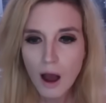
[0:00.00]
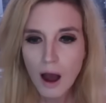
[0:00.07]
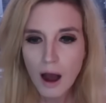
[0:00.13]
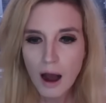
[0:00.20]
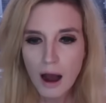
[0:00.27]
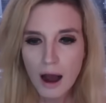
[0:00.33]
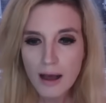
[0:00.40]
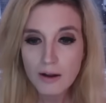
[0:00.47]

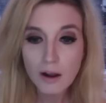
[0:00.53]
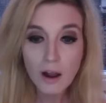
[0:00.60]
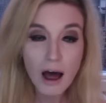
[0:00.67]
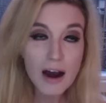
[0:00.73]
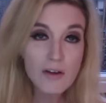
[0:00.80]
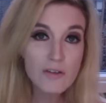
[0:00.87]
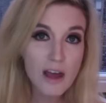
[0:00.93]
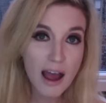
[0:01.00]
Uh, and a
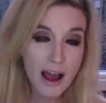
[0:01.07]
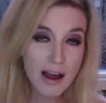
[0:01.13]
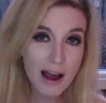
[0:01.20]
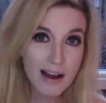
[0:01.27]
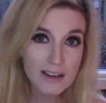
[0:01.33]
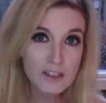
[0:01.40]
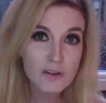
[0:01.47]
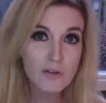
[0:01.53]
lot is
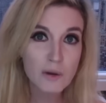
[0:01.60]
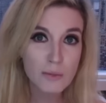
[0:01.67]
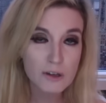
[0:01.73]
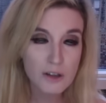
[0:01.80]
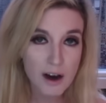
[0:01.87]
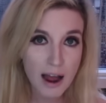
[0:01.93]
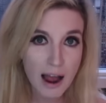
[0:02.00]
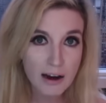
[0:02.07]
asked of him
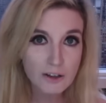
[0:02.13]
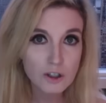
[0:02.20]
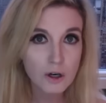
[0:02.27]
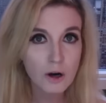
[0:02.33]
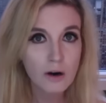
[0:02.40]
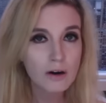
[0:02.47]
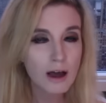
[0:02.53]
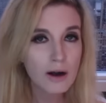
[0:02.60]
as an
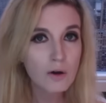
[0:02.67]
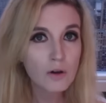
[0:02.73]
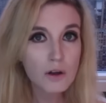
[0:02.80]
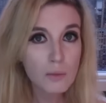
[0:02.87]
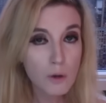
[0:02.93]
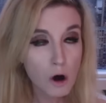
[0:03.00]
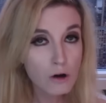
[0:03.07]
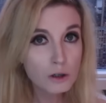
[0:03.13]
actor, not only
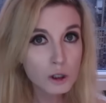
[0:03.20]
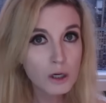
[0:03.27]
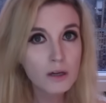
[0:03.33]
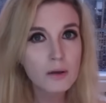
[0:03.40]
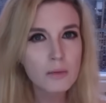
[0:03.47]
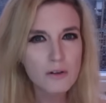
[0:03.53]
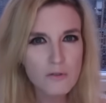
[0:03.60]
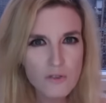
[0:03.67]

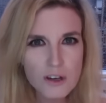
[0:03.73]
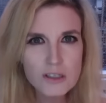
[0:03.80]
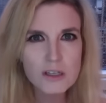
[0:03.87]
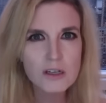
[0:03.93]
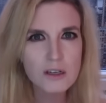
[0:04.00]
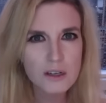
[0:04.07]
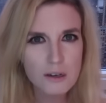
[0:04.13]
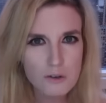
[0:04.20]
emotionally, but
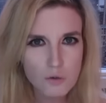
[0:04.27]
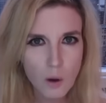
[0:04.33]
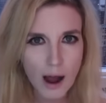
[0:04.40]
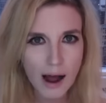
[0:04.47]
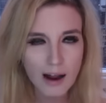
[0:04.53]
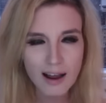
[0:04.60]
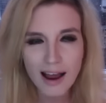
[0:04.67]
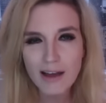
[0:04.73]
physically as
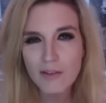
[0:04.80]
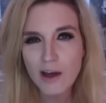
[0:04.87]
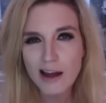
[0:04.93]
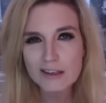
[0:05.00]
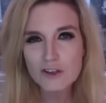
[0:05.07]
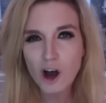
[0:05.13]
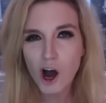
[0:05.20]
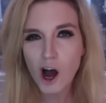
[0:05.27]
well. And
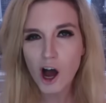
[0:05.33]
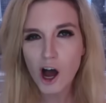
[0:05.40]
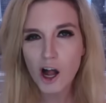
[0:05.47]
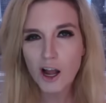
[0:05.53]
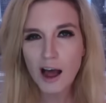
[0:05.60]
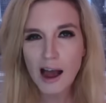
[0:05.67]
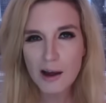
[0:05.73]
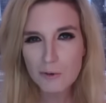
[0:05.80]
that's
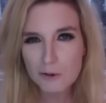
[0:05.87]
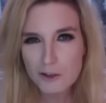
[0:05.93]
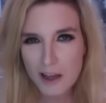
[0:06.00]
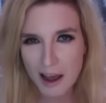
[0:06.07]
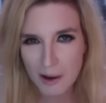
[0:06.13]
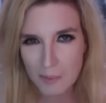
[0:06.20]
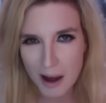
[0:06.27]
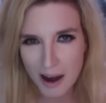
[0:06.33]
all I will
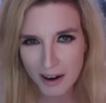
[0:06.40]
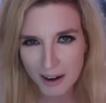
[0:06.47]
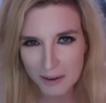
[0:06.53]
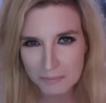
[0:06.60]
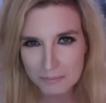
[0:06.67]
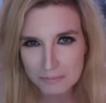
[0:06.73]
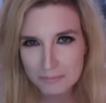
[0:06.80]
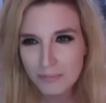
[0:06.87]
say about
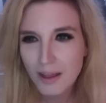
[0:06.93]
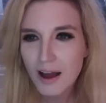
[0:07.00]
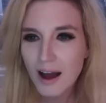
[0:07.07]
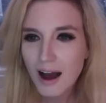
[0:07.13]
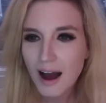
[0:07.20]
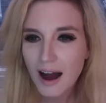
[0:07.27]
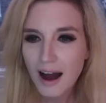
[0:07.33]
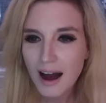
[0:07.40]
him.
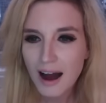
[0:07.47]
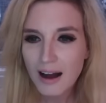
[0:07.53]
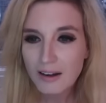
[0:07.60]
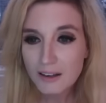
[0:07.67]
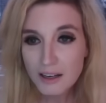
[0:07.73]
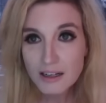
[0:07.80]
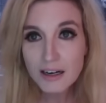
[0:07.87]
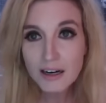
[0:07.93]
Uh,
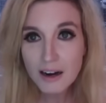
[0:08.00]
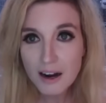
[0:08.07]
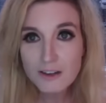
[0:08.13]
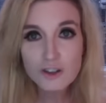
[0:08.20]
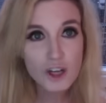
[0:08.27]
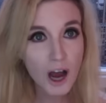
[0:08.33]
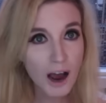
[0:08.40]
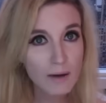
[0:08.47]
he did a
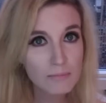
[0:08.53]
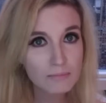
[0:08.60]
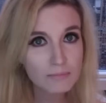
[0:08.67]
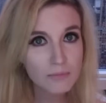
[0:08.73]
nice job.